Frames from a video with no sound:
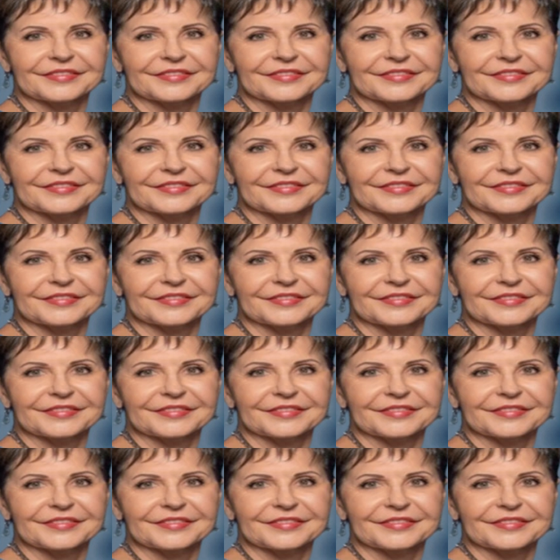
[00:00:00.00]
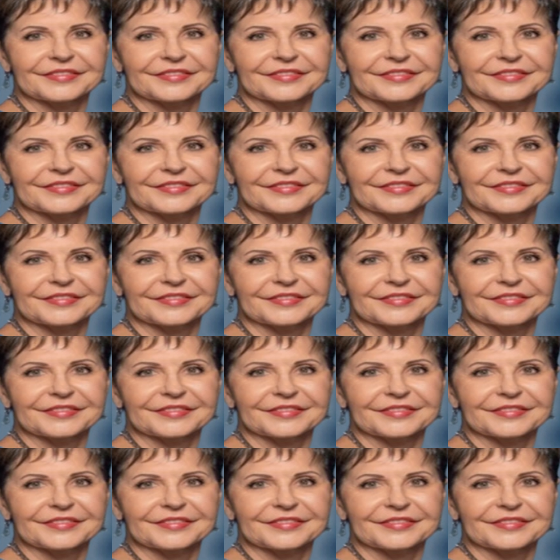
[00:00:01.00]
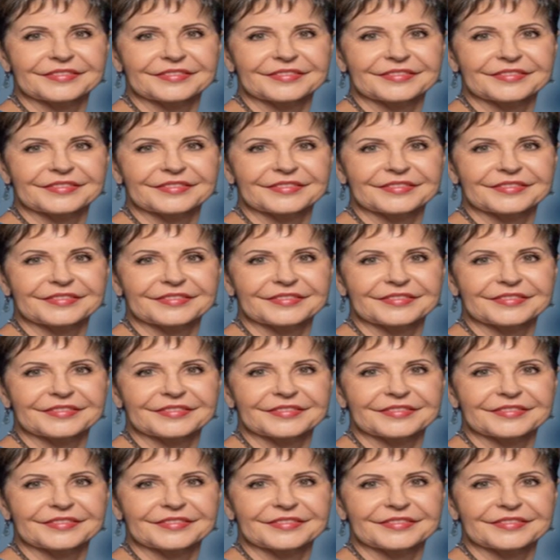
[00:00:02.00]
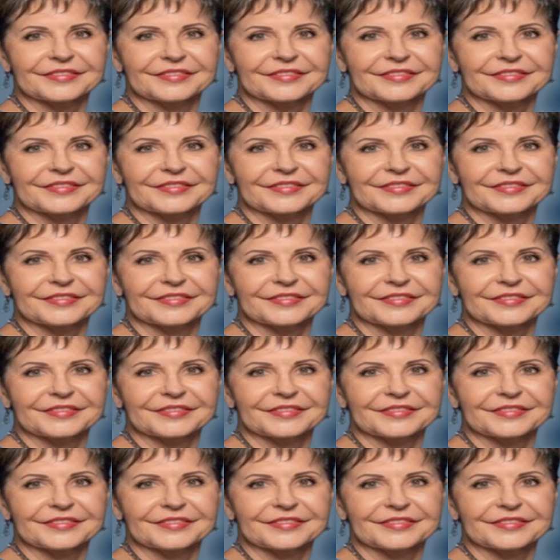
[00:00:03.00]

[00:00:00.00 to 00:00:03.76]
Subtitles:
(no lip movement)